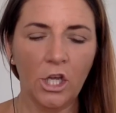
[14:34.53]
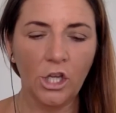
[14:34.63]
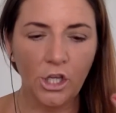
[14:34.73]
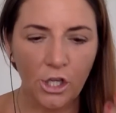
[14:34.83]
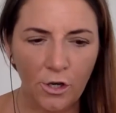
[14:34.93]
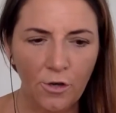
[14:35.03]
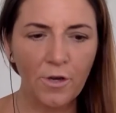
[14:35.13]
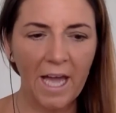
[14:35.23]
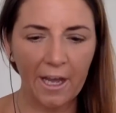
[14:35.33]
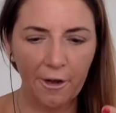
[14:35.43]

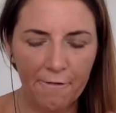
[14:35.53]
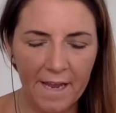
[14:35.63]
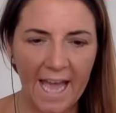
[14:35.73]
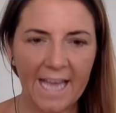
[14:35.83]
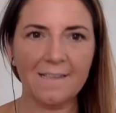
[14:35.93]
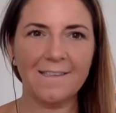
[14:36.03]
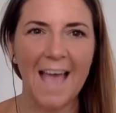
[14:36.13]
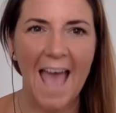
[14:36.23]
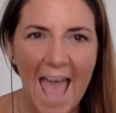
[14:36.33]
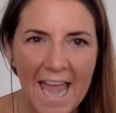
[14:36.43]
You can create
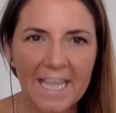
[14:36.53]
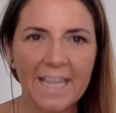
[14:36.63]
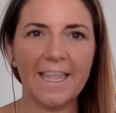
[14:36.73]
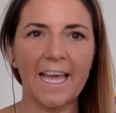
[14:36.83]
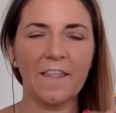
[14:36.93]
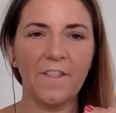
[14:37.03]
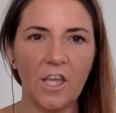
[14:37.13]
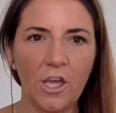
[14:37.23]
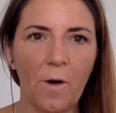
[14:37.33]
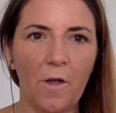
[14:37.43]
anything
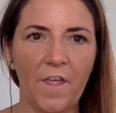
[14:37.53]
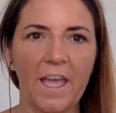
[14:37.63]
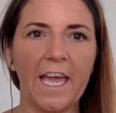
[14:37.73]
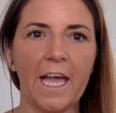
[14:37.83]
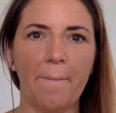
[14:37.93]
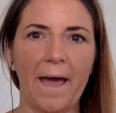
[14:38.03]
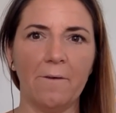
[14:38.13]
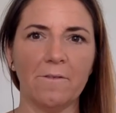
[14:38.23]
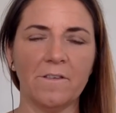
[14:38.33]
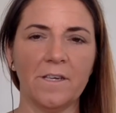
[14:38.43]
that you are thinking
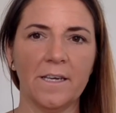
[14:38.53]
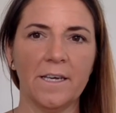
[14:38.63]
about.